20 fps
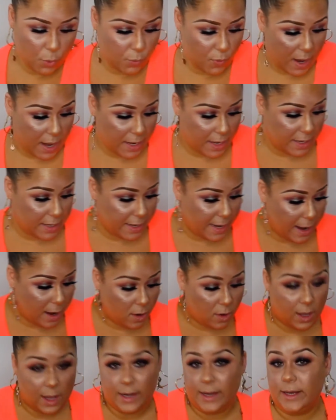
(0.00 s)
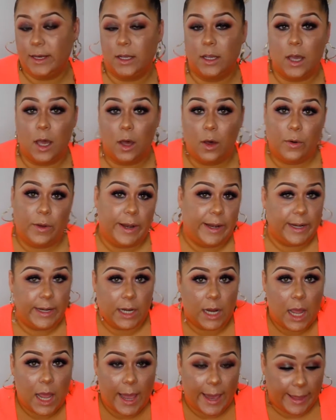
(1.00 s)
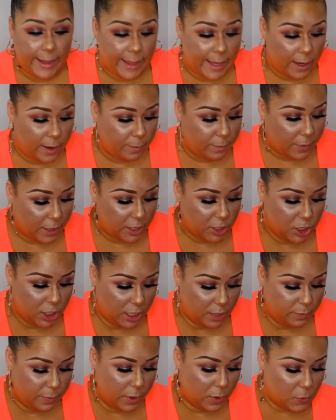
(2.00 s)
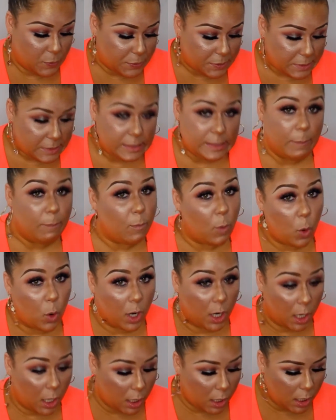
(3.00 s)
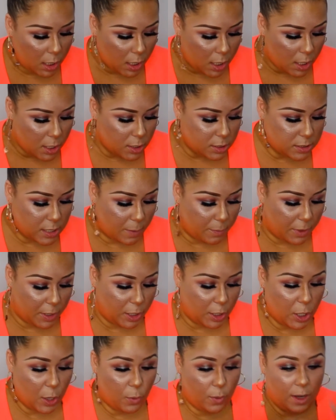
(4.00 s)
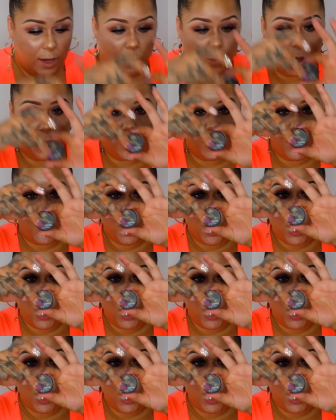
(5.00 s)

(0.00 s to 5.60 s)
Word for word: ready. Now I need to go and I need to highlight my cheekbones some more. So I'm going to go in with